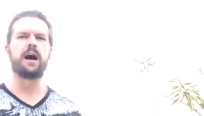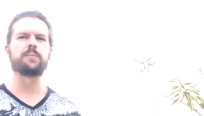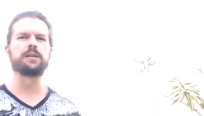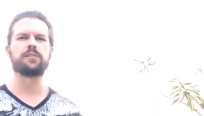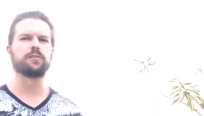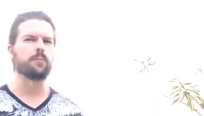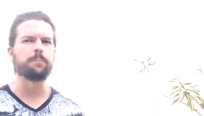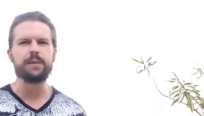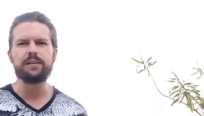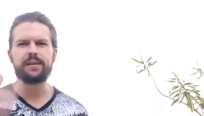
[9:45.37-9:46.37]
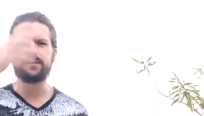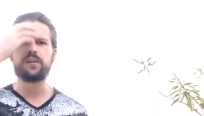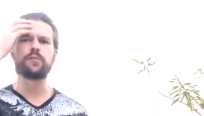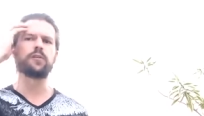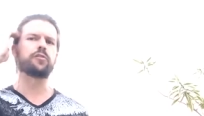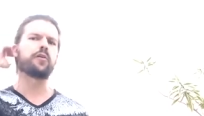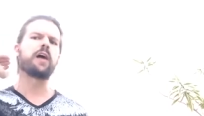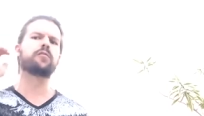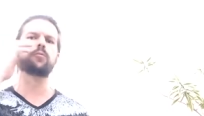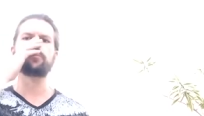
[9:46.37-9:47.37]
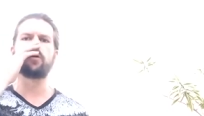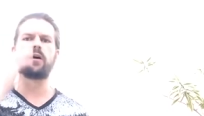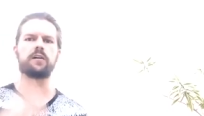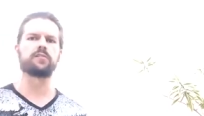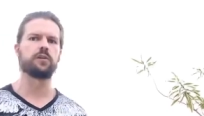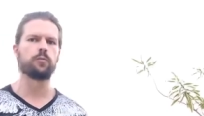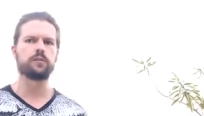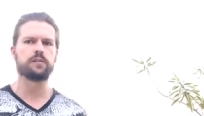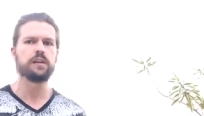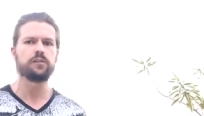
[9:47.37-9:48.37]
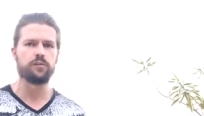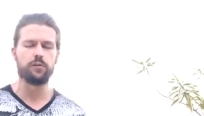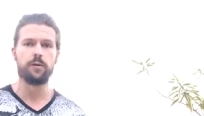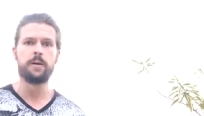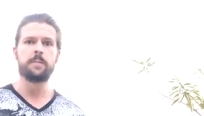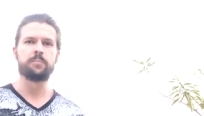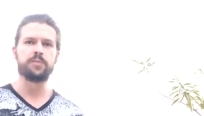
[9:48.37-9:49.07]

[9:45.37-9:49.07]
I mean, there's a million different travel blogs that will teach you